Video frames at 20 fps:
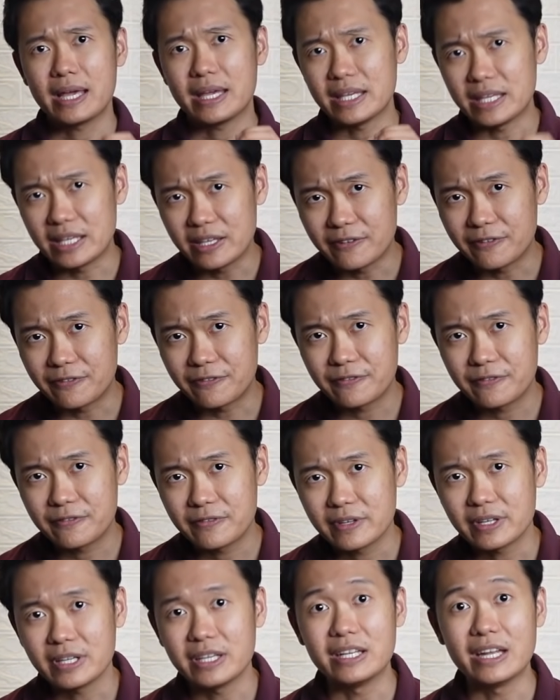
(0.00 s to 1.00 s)
If
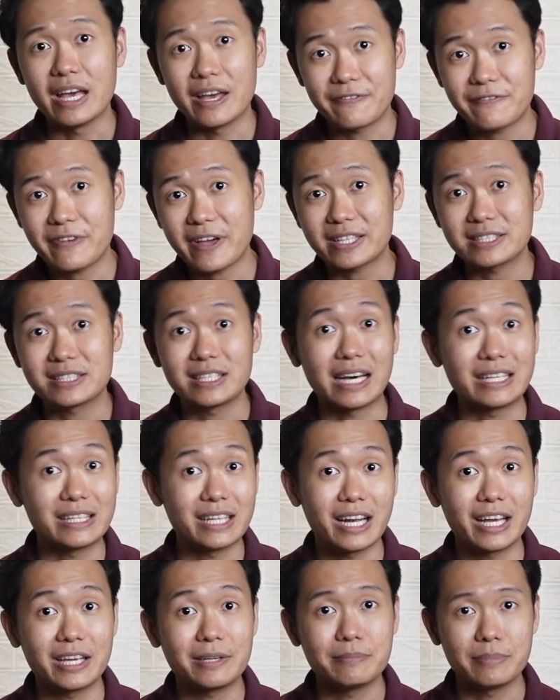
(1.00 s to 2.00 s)
it affects the
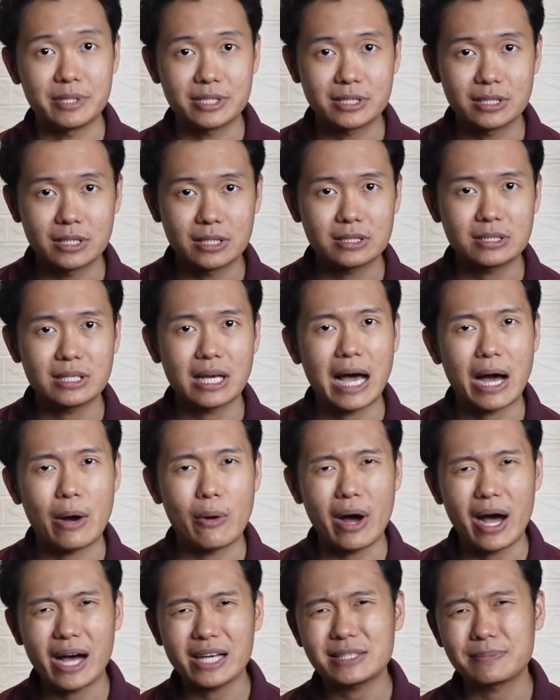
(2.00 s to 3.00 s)
underlying business,
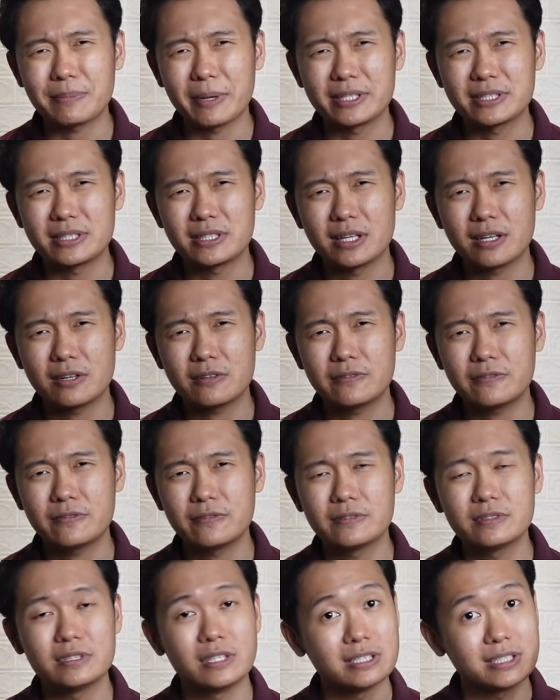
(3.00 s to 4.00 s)
I'll ask myself
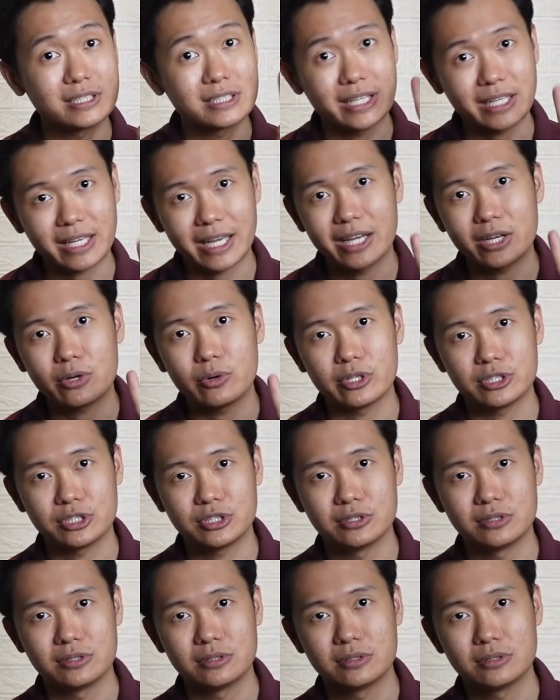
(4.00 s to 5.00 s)
the second
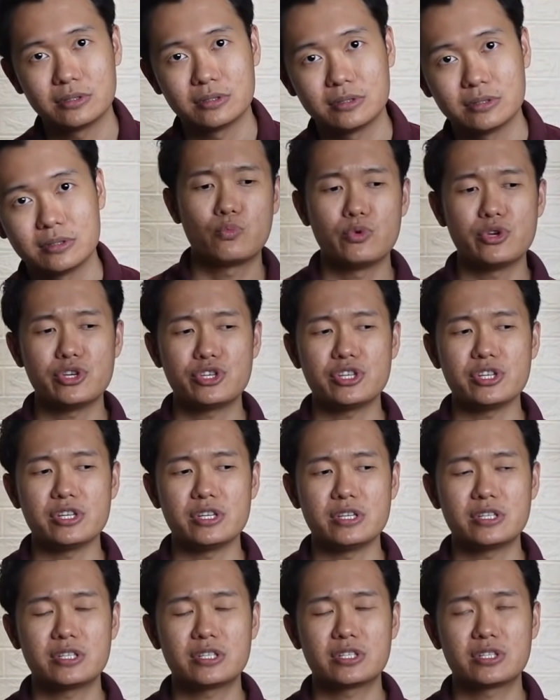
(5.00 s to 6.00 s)
question, which
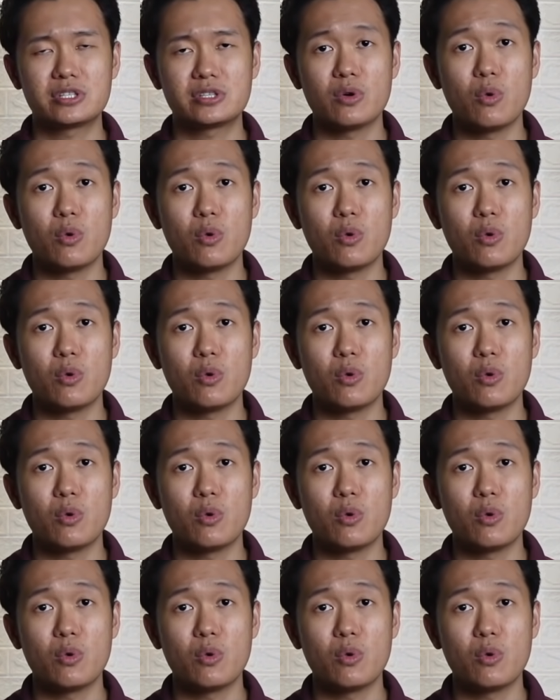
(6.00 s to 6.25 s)
is